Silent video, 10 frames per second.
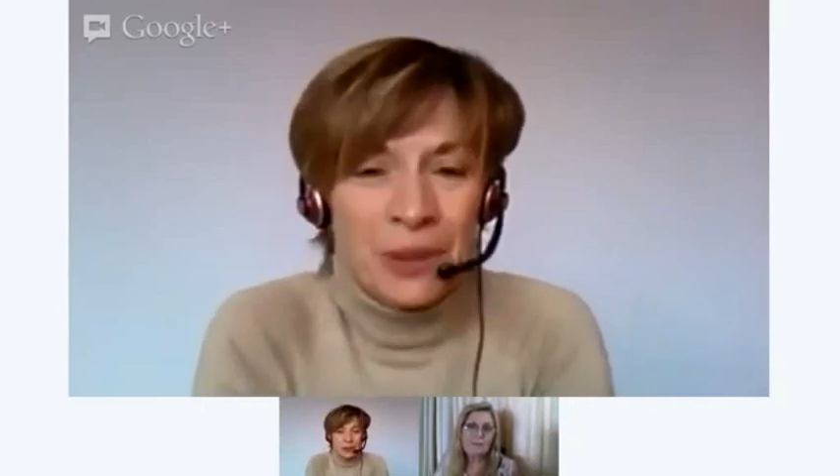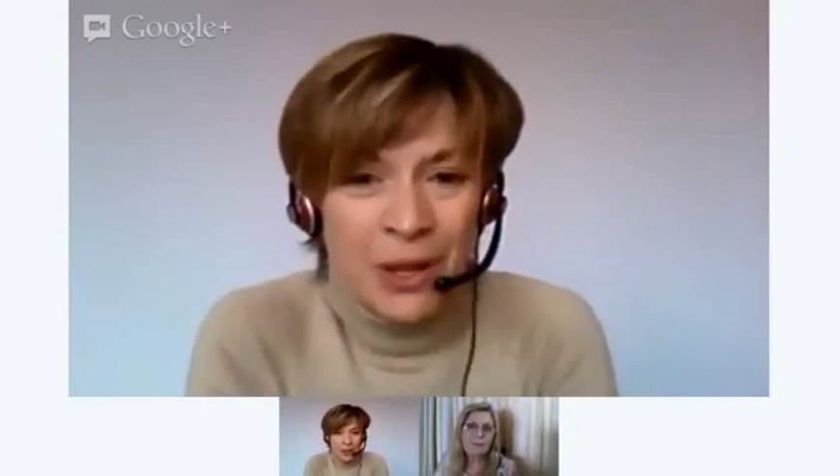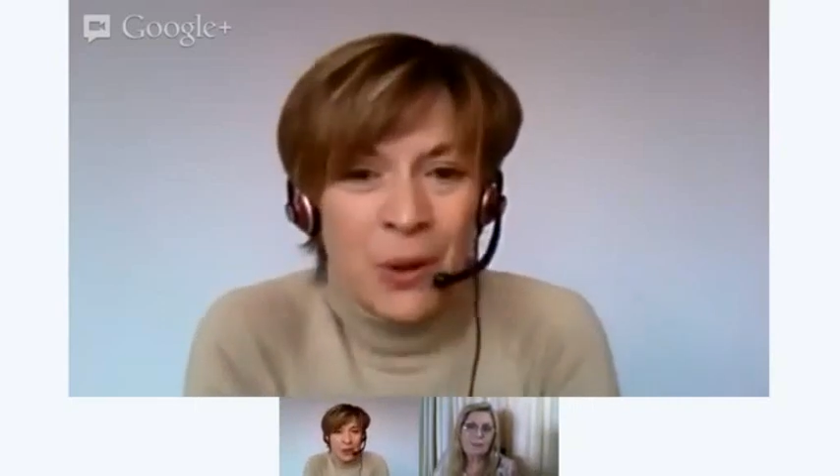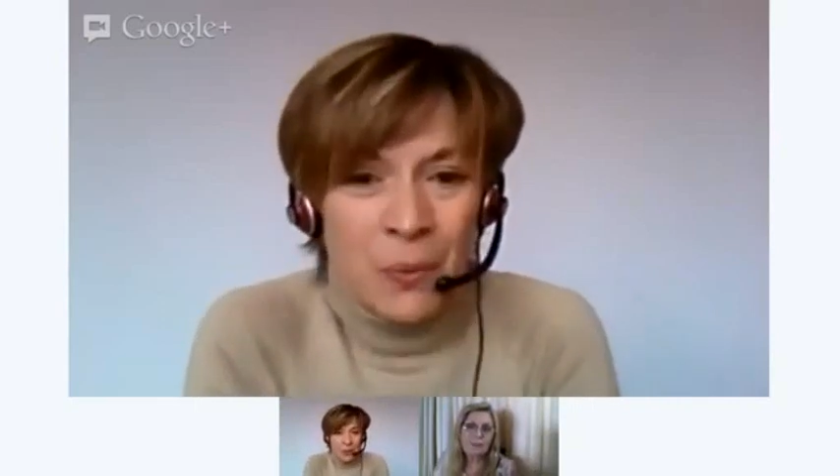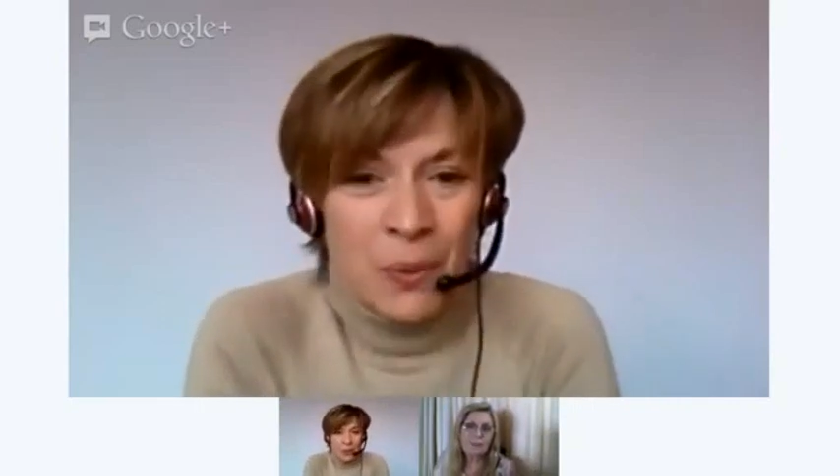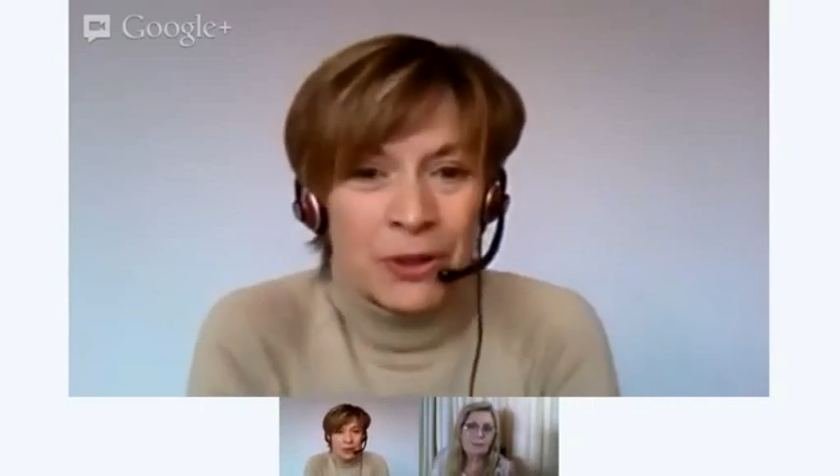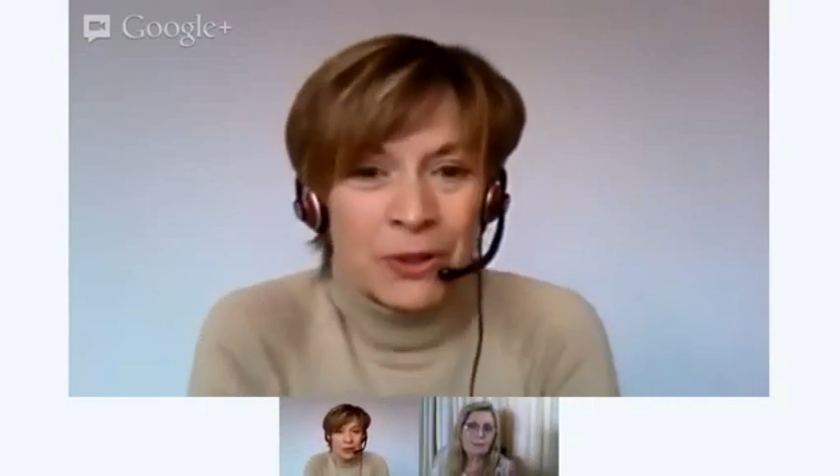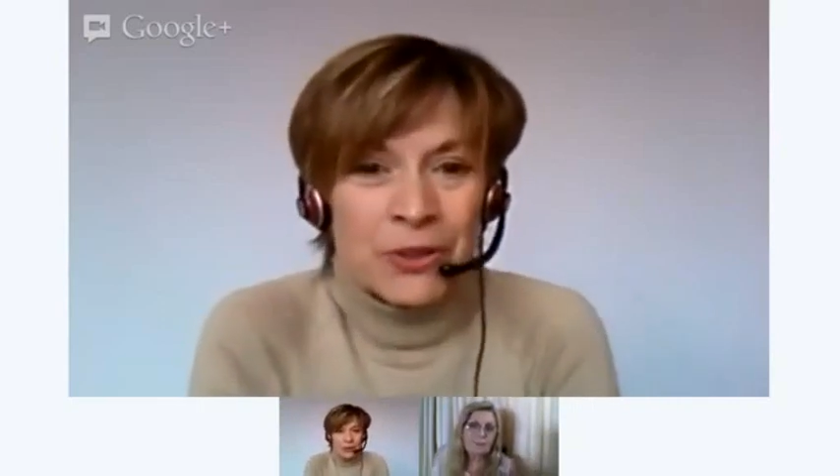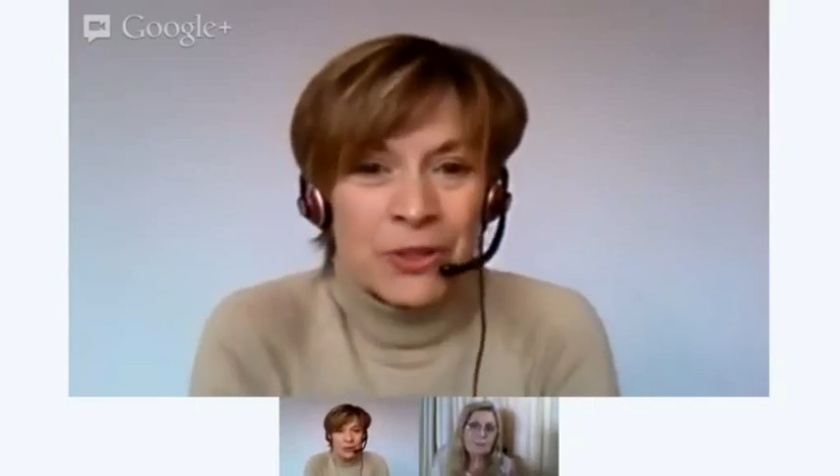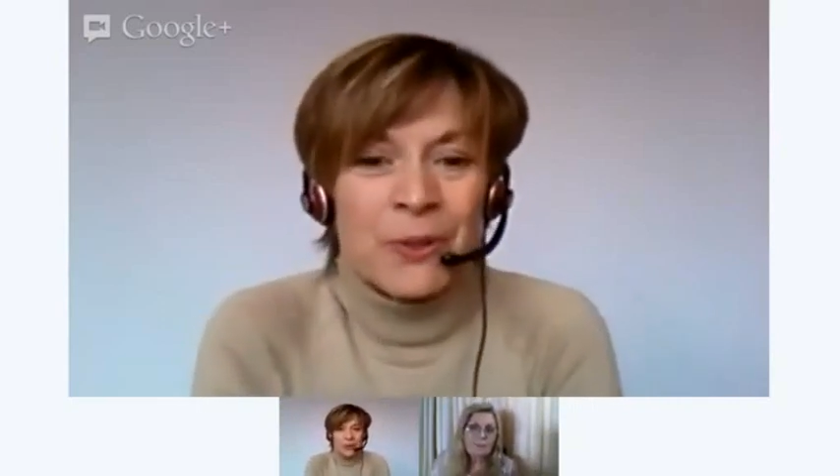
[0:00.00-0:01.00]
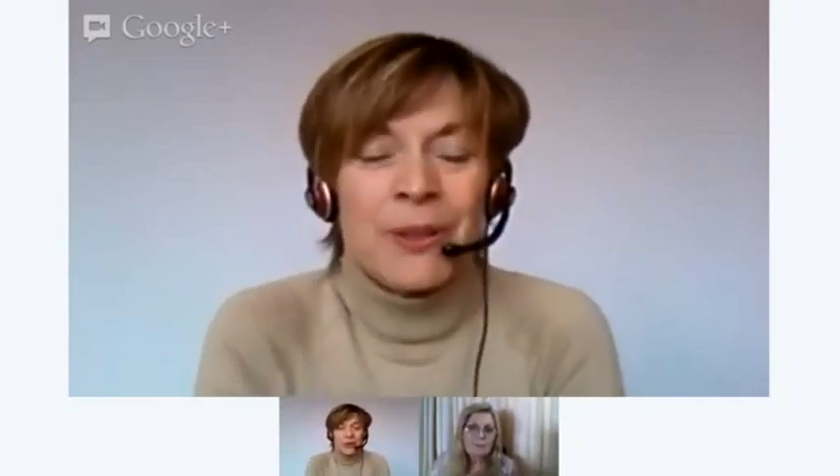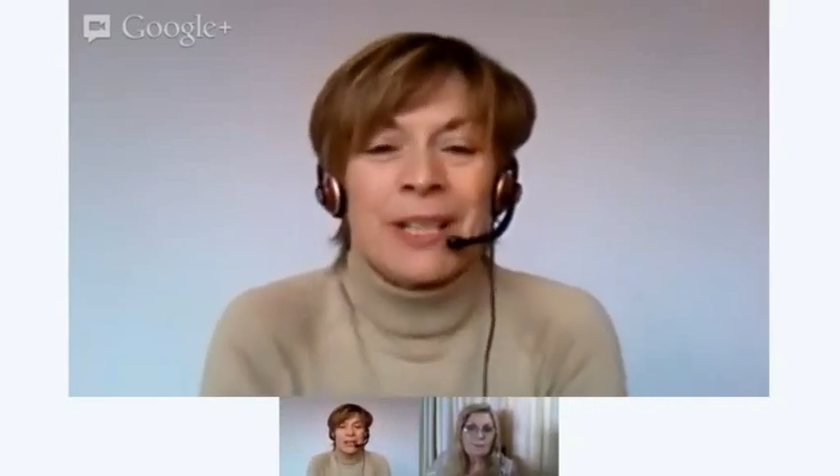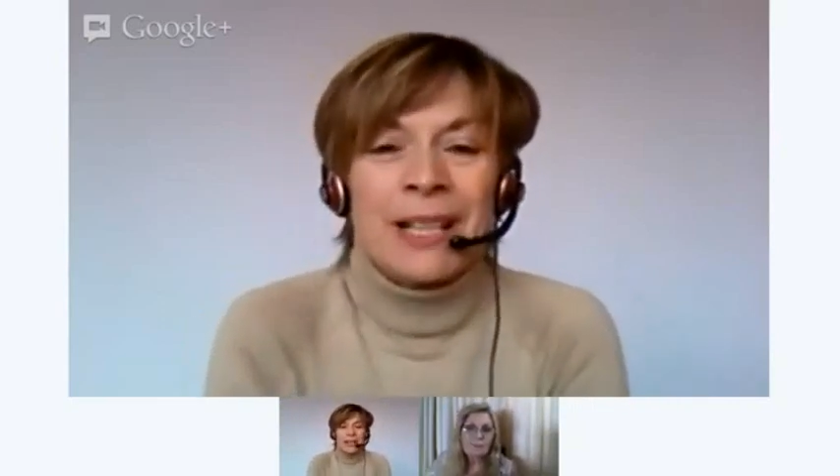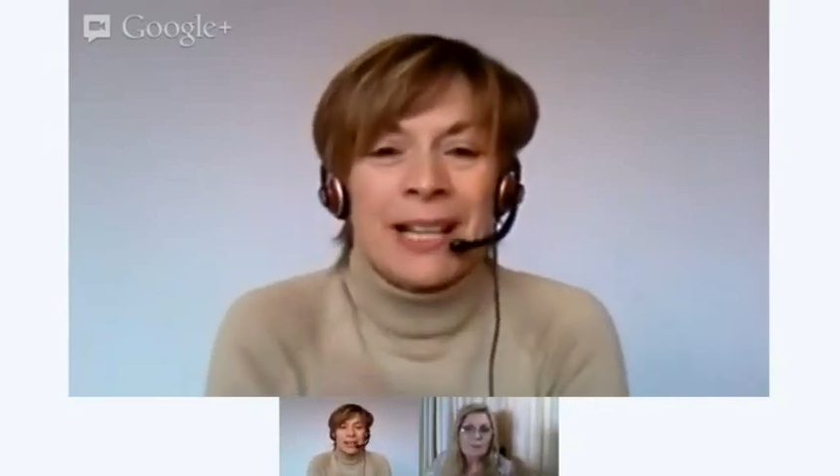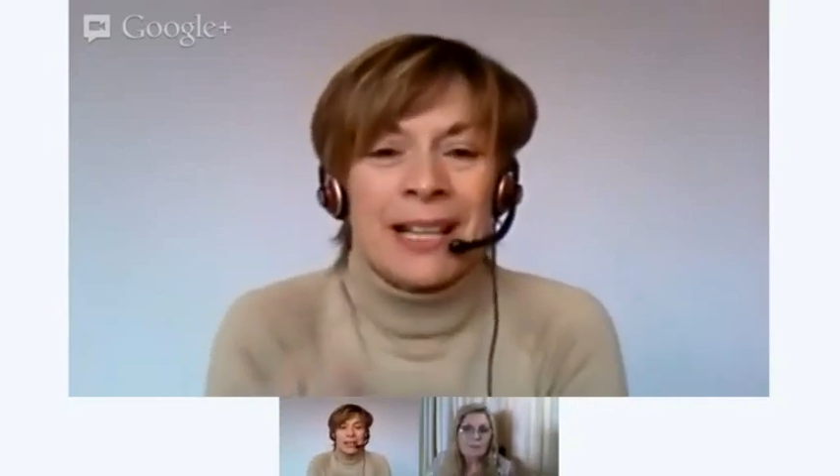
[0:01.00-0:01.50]
what you're doing,
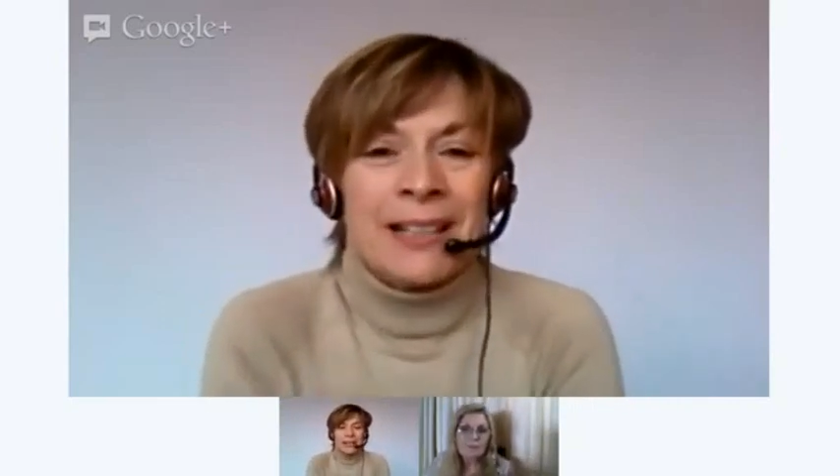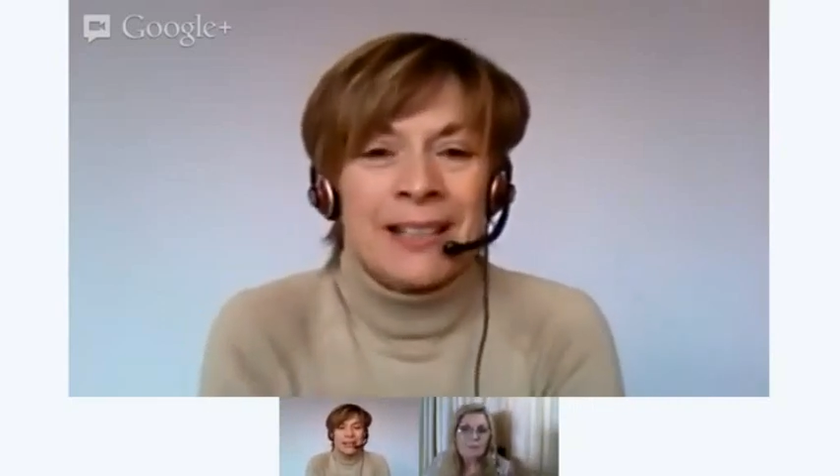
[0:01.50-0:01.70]
and